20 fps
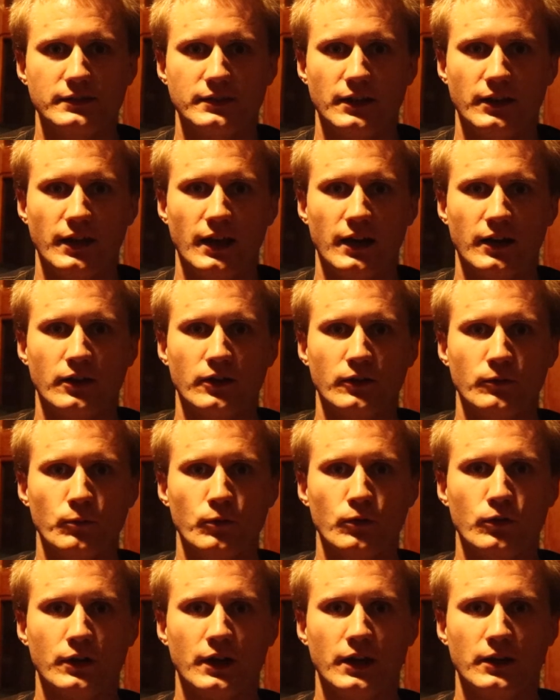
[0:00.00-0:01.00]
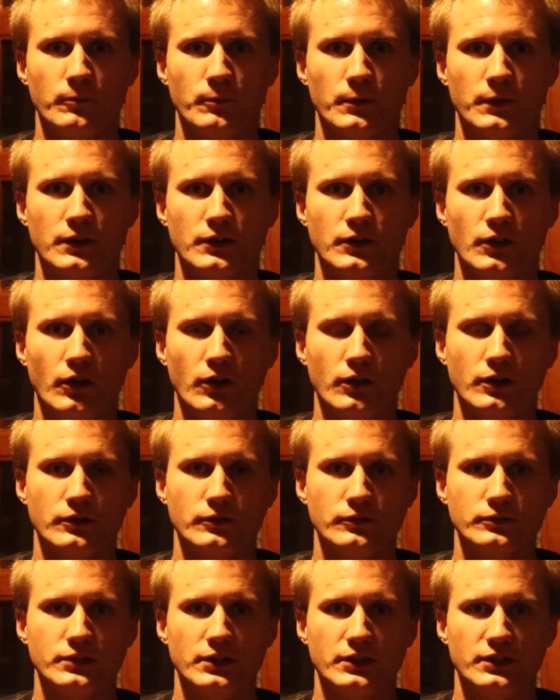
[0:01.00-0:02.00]
So yeah, I got a walk in with the dog and
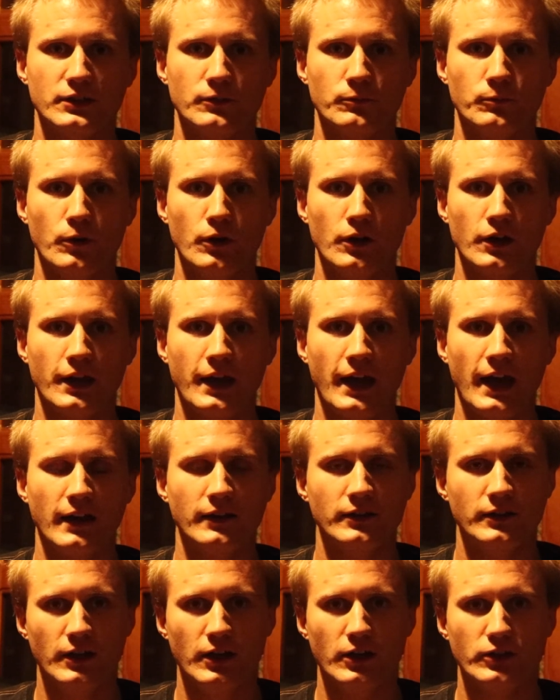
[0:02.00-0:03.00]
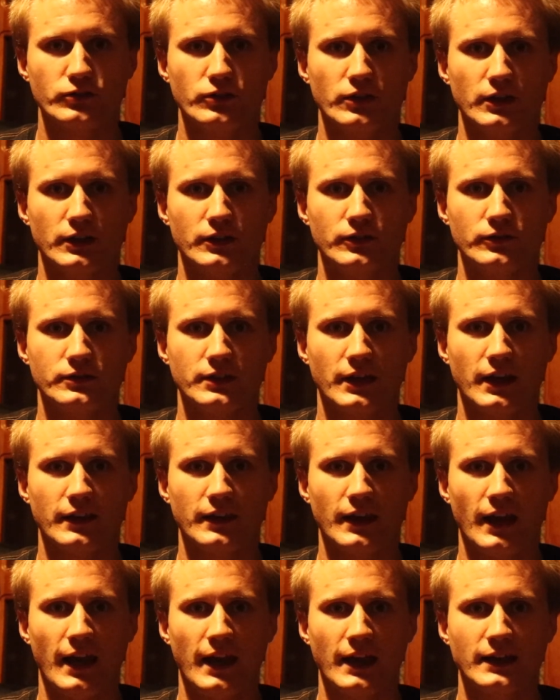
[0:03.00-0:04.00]
also did a workout. It's really good to get
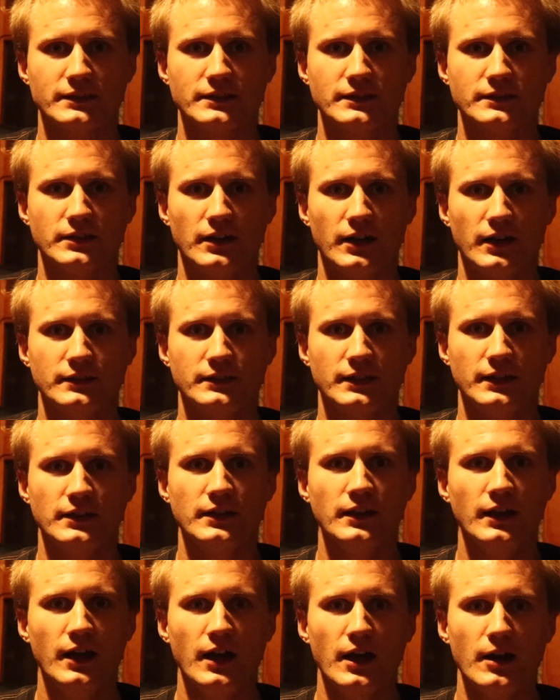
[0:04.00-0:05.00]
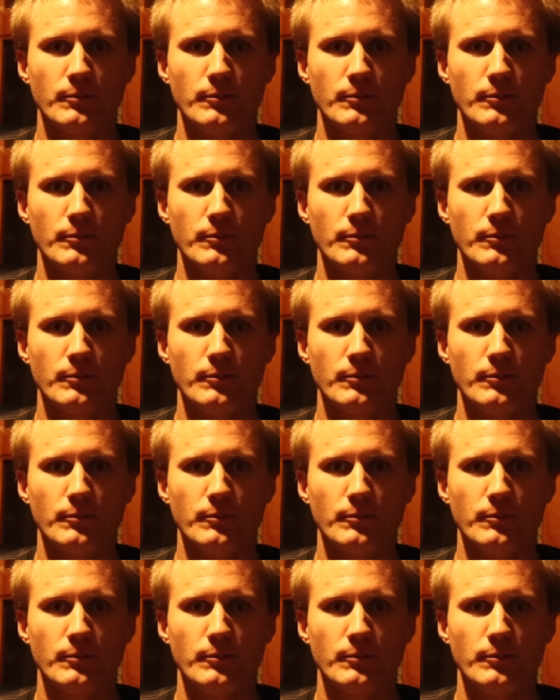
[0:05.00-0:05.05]
that exercise in.